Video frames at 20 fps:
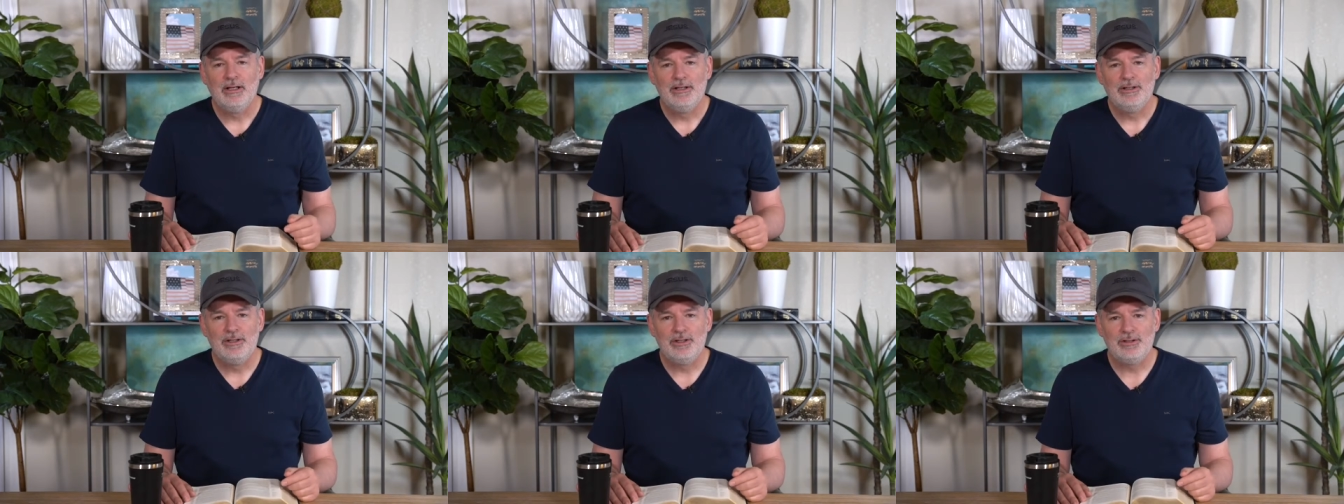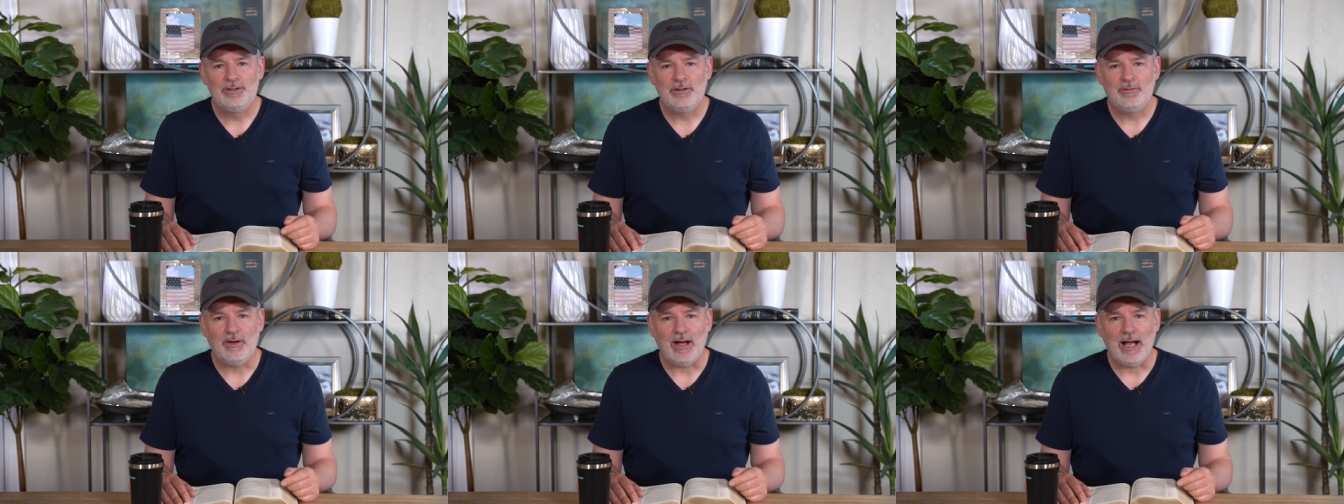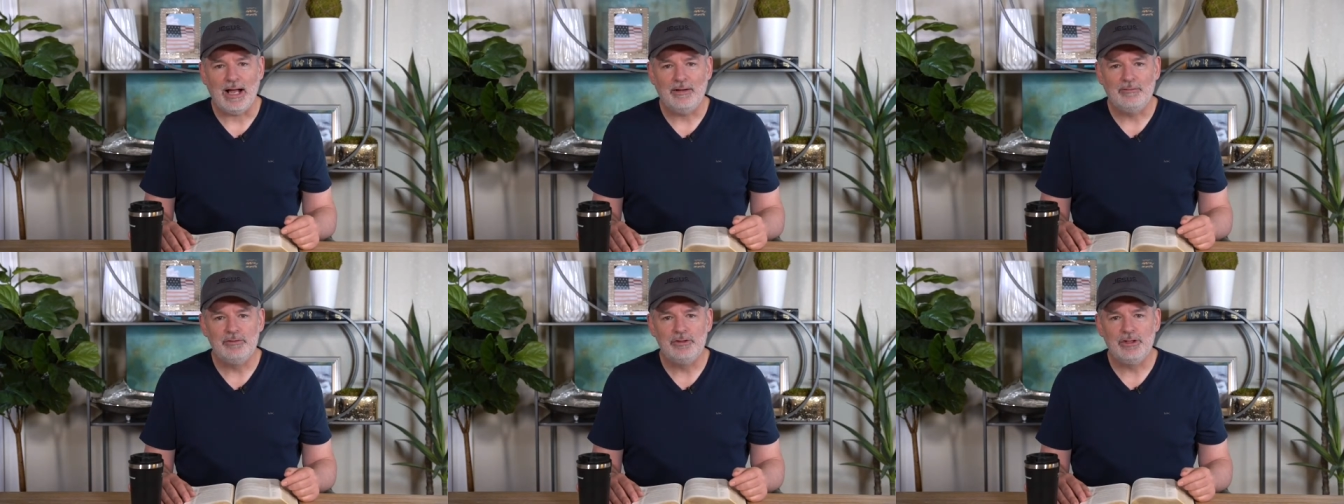to
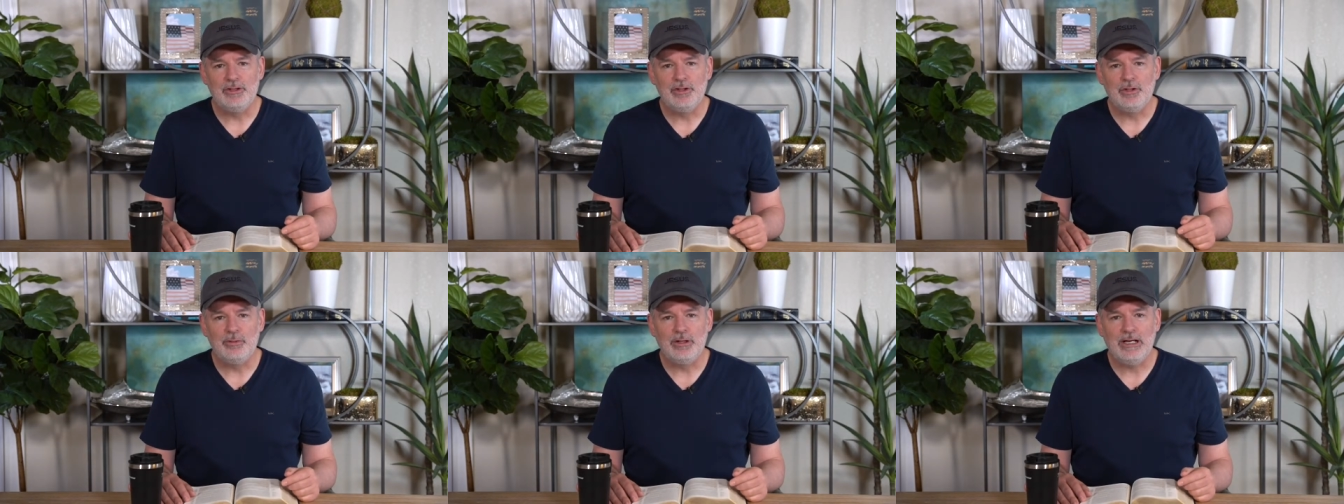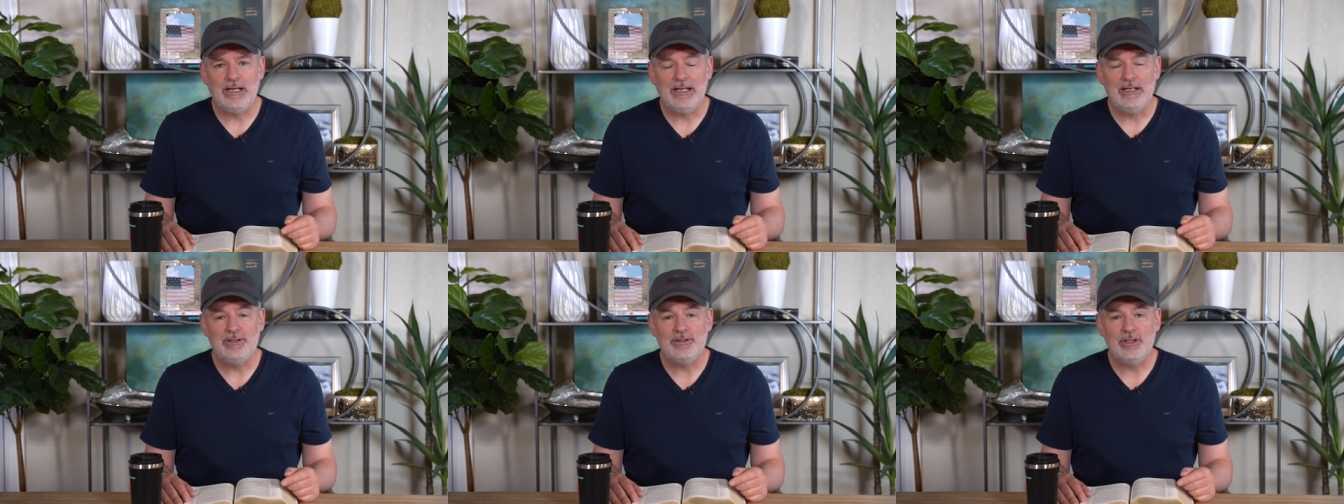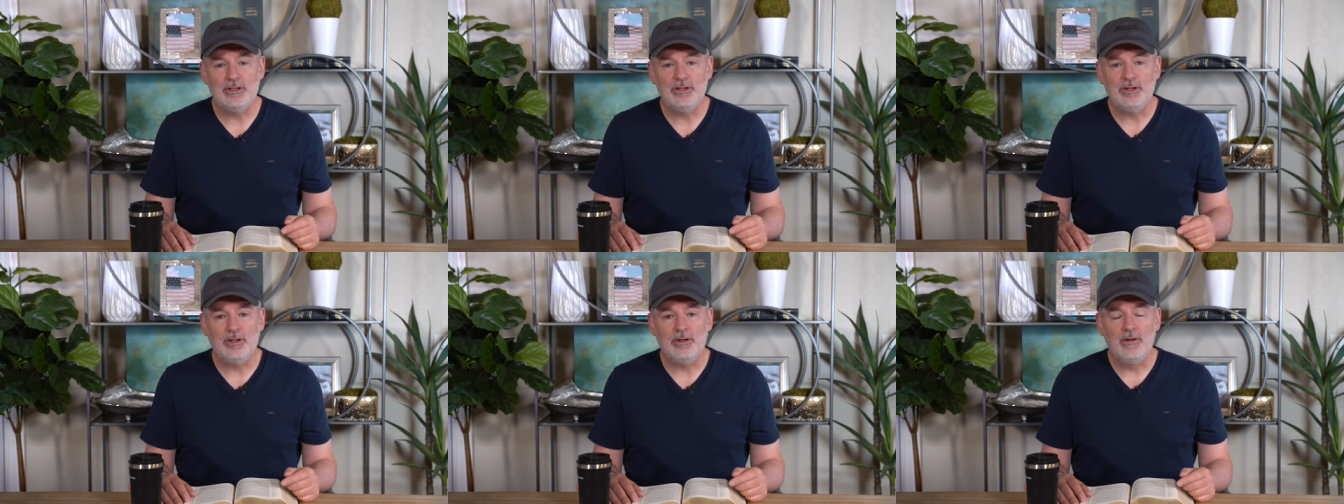survive, to do what he needs to
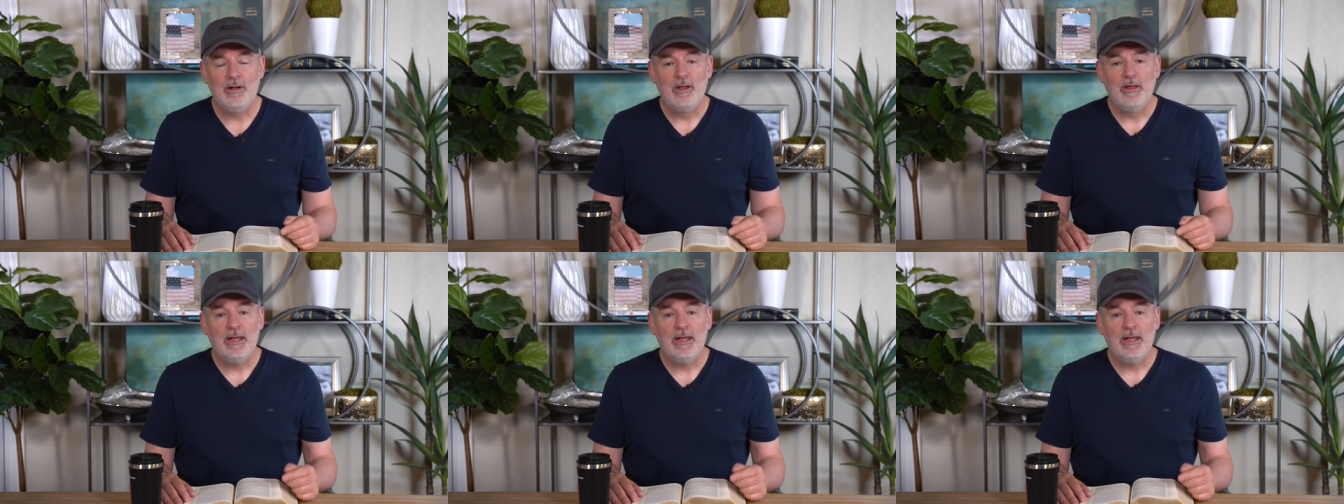do.